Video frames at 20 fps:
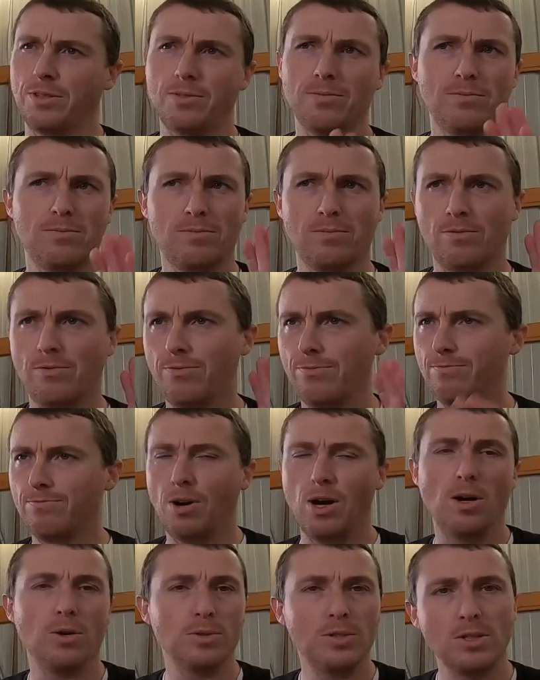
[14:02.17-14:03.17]
just
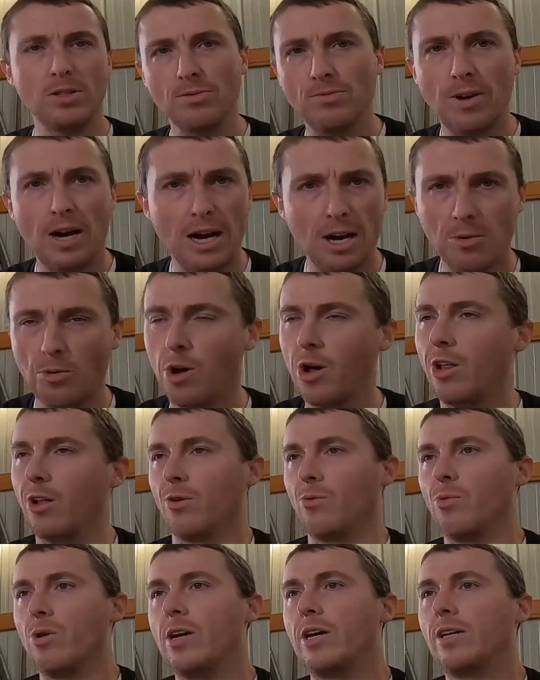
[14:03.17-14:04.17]
hosing the
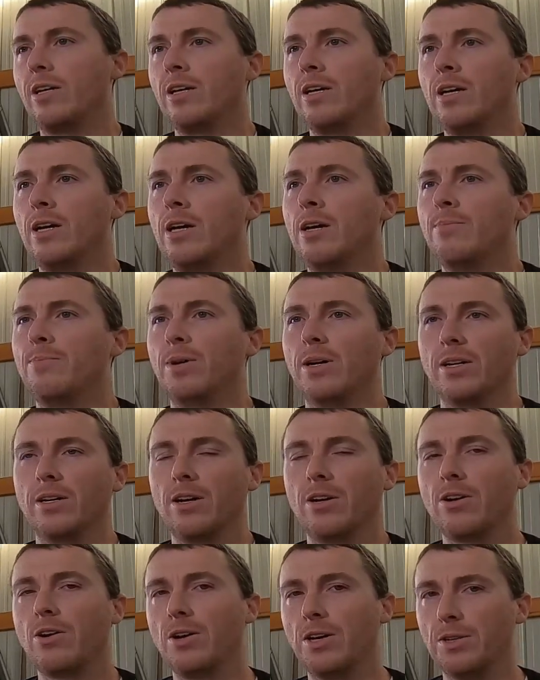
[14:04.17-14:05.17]
firewall or what, but
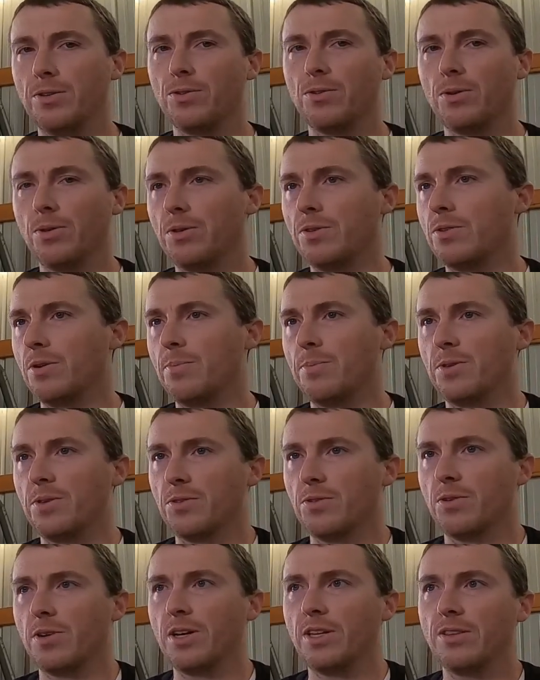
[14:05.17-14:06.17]
I'll go ahead and throw those up on the
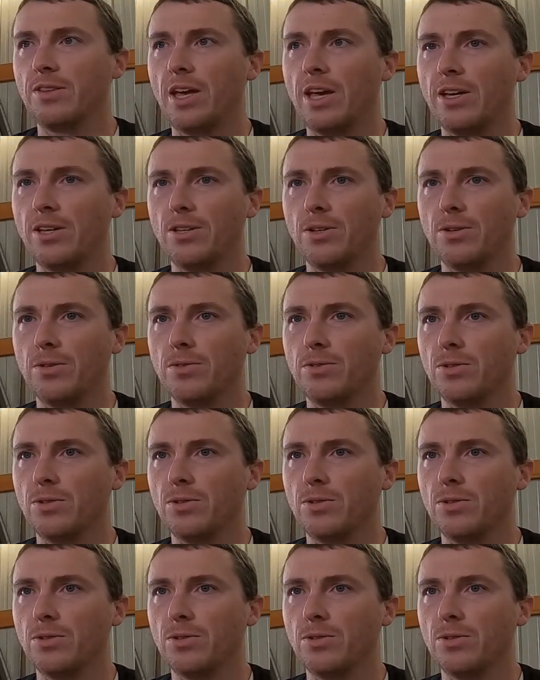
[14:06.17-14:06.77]
screen. Thank you